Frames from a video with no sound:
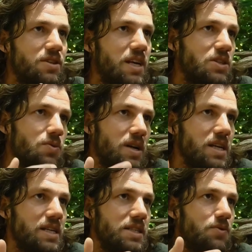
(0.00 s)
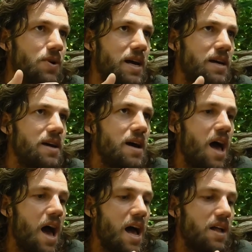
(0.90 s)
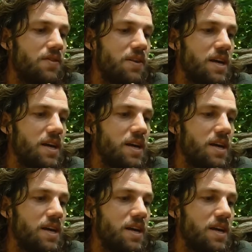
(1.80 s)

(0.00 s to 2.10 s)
so that's one easy way. And